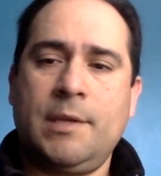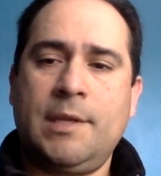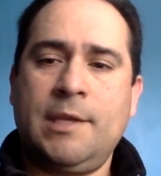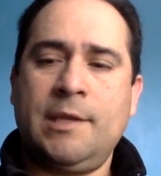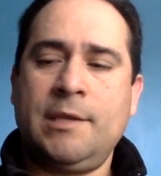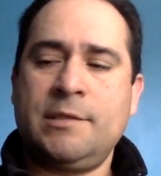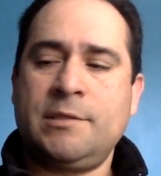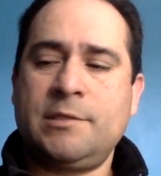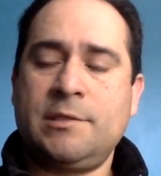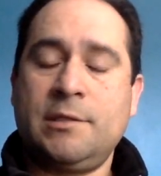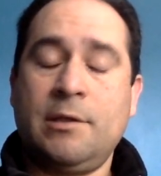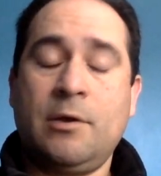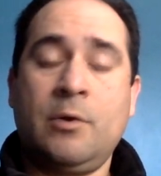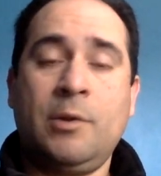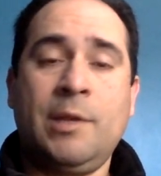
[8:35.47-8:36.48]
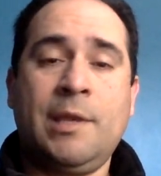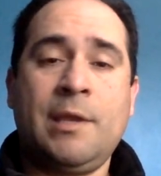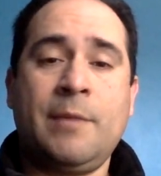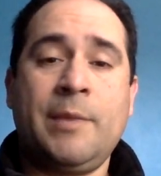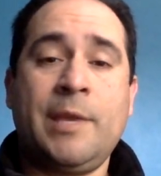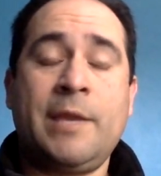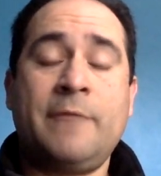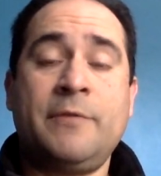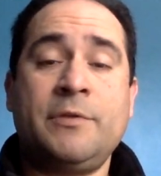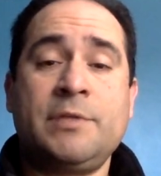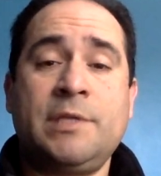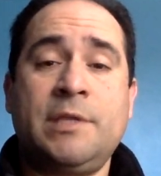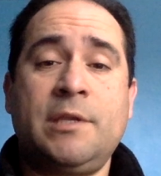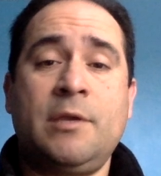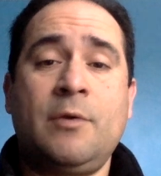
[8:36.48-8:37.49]
And again, slowly coming out of your
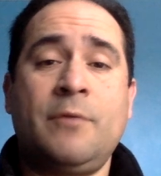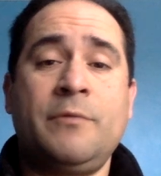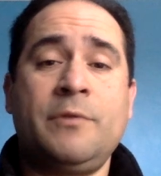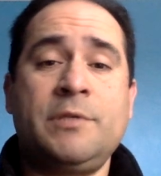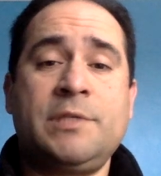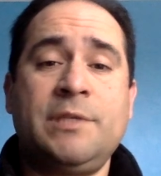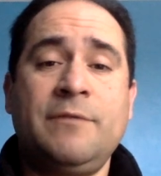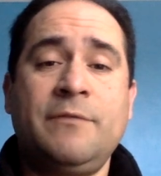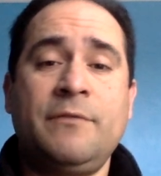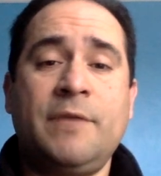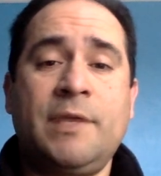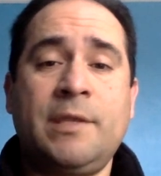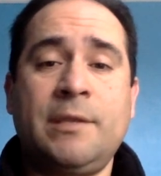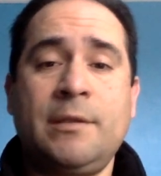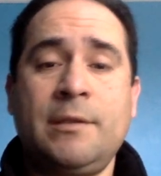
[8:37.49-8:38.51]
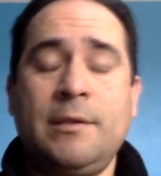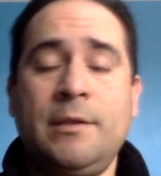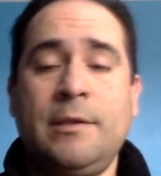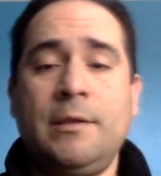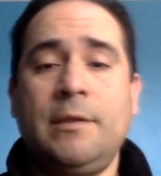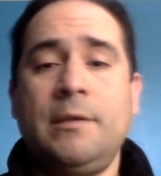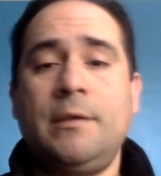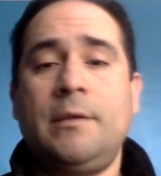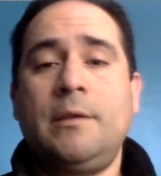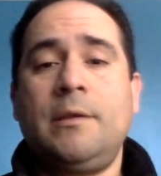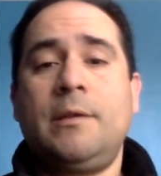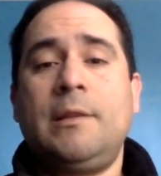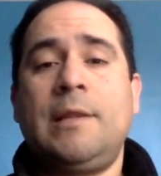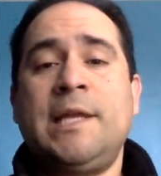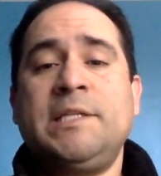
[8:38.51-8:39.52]
sit, however you see fit.
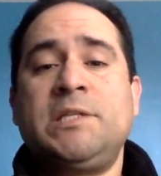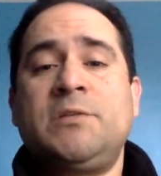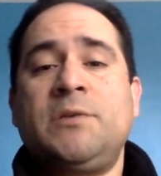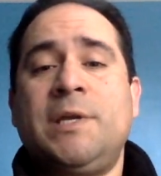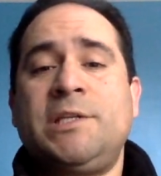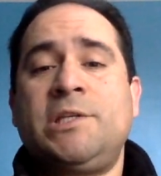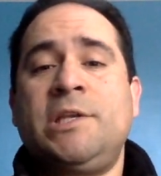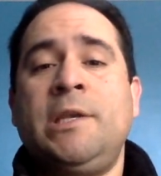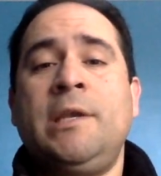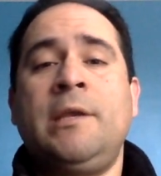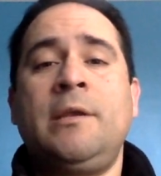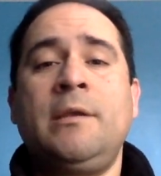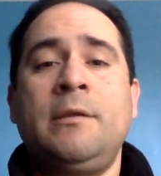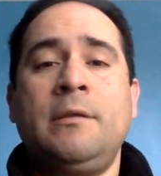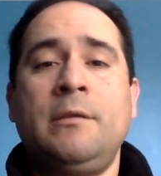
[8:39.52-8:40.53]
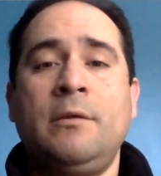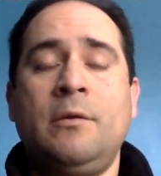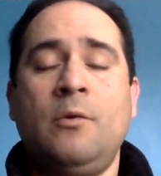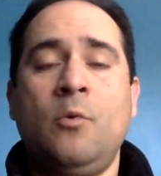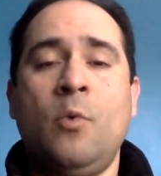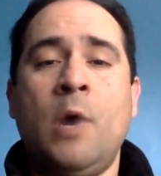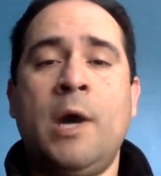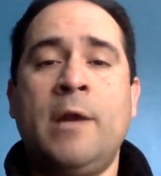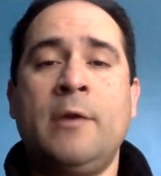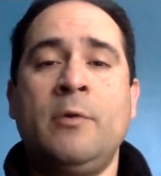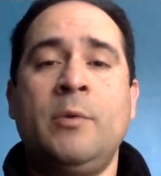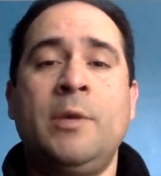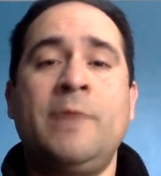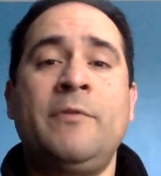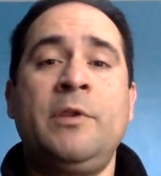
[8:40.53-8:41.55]
Light stretching, water,
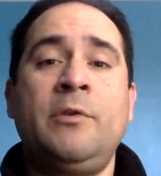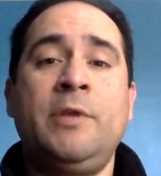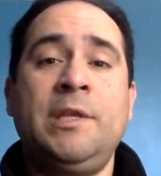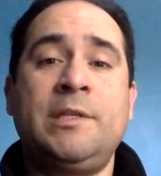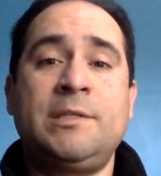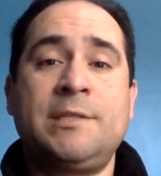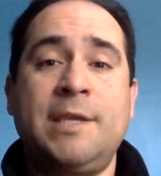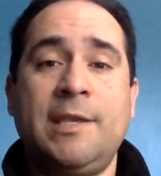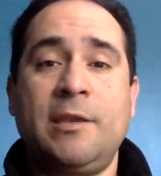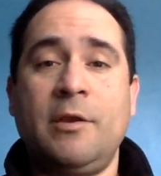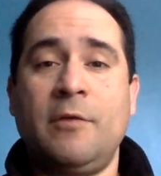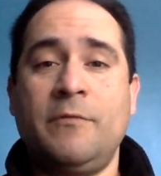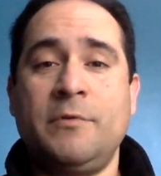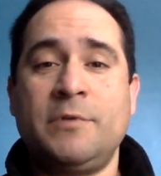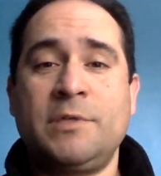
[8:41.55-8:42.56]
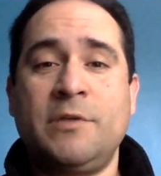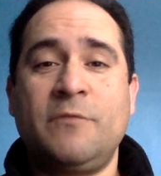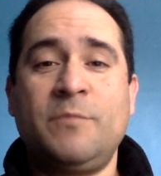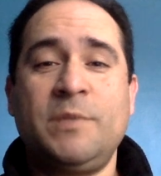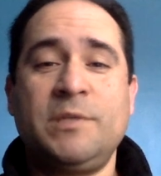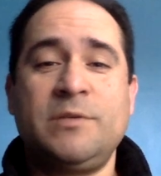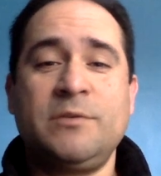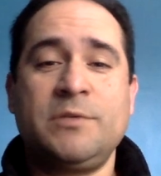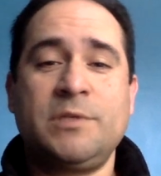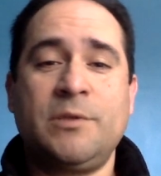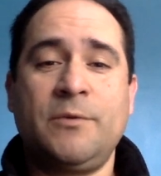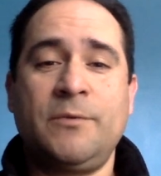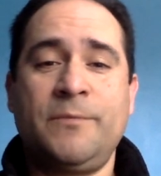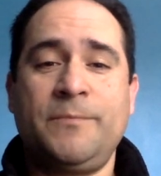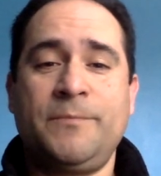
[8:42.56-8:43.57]
whatever you need to take care of yourself, please do so.